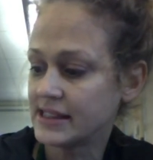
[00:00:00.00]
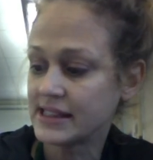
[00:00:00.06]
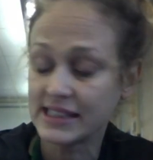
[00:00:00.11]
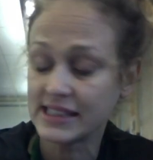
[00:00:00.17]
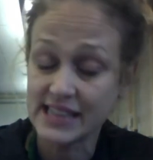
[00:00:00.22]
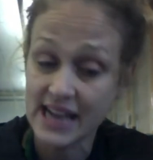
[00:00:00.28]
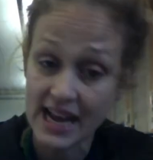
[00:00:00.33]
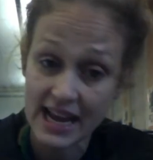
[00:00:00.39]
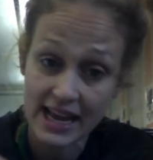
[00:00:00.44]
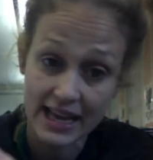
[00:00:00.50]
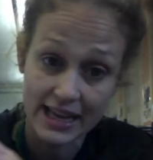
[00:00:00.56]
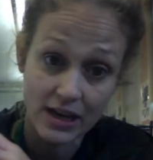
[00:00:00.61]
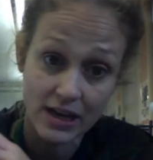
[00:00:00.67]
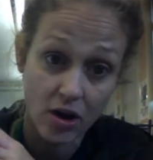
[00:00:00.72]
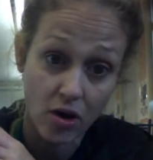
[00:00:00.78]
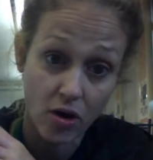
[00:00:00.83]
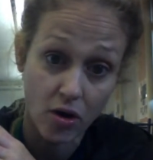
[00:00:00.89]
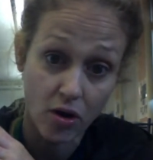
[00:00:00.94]
the
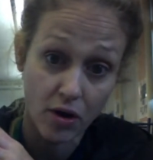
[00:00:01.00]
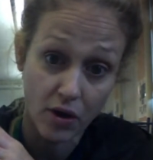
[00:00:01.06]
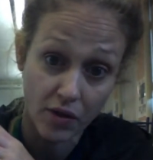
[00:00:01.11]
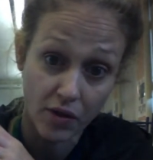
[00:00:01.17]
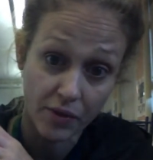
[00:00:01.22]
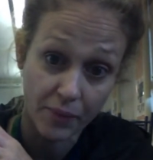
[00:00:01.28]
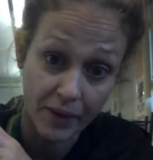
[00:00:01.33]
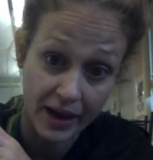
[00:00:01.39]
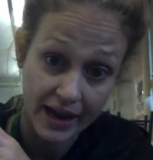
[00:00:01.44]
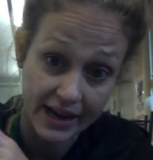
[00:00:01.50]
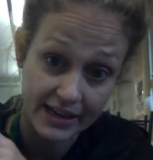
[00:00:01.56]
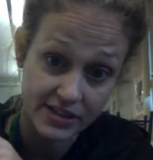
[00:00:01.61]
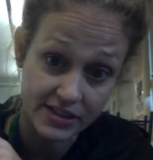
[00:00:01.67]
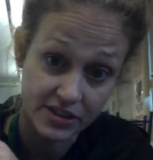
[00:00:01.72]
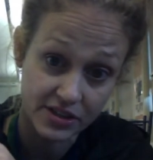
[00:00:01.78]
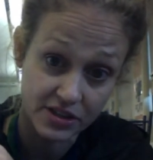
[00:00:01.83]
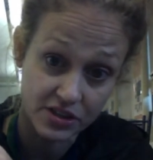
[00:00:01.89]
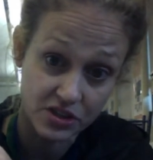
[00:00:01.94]
10 all the way
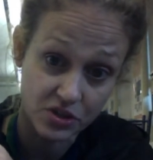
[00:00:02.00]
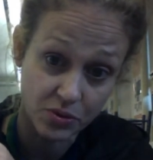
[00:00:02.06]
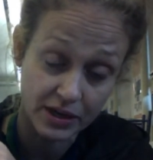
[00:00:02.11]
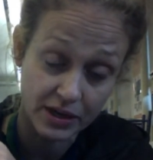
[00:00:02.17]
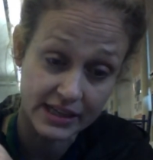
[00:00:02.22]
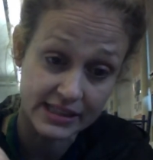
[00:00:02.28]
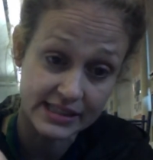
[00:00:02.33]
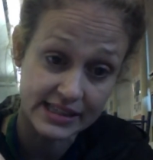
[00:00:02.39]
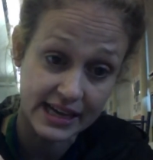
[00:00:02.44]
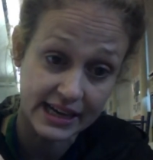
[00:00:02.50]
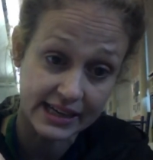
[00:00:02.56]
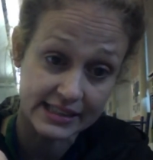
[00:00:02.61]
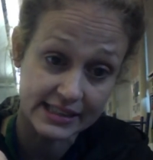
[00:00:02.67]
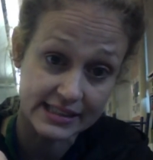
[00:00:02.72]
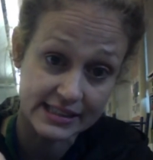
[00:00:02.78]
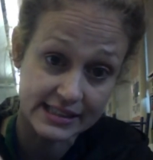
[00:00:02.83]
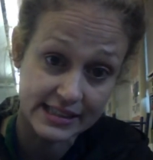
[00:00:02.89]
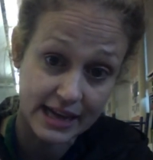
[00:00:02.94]
to the
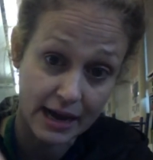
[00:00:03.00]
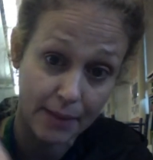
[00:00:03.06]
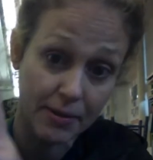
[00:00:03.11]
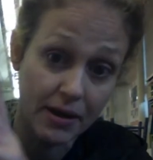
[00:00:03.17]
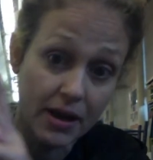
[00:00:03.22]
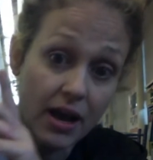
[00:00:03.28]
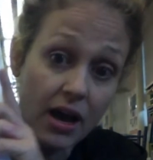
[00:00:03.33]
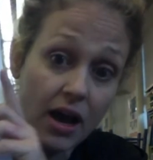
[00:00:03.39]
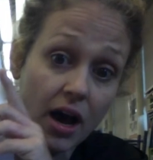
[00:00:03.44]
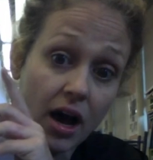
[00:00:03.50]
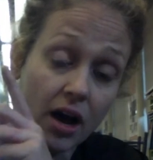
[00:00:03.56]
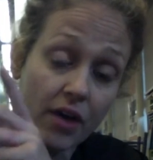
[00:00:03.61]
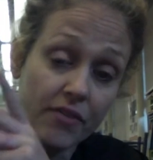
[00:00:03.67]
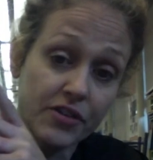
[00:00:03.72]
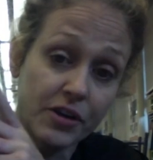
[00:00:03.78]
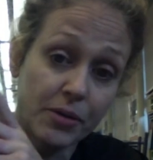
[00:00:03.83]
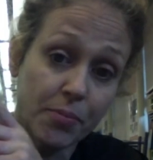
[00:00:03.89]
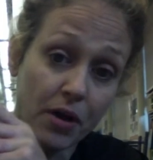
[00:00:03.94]
22nd step
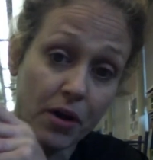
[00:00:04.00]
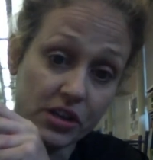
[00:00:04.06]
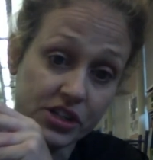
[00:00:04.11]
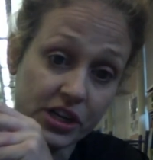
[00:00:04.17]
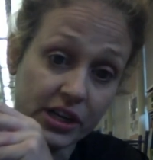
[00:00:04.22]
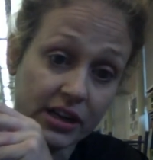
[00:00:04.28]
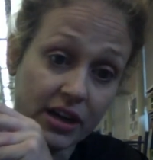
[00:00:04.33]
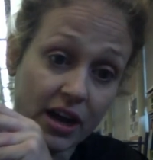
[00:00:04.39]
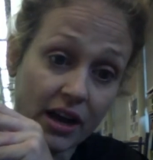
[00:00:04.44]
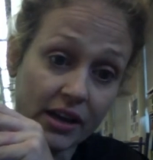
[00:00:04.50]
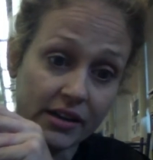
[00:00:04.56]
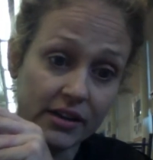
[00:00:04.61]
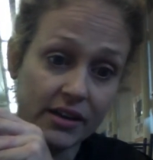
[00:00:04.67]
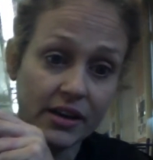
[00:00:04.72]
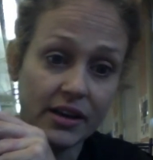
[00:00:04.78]
of your project guide.